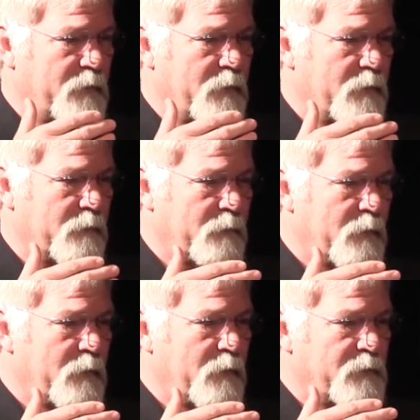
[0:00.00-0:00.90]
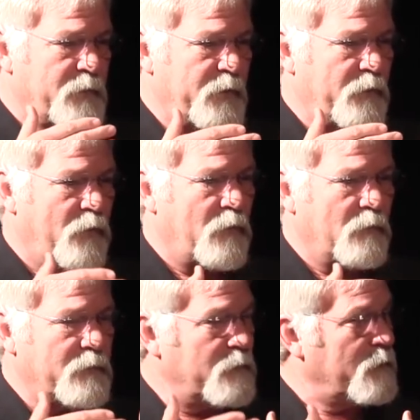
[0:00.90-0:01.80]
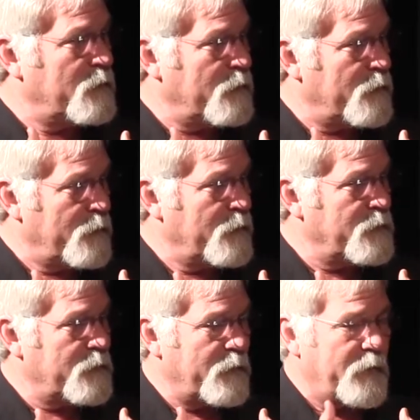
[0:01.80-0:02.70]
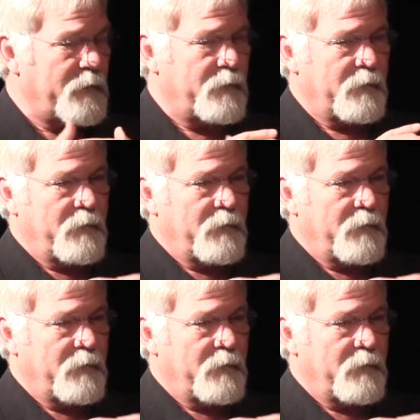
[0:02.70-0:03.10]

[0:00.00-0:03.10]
uh, City Hall to, to, Third Street,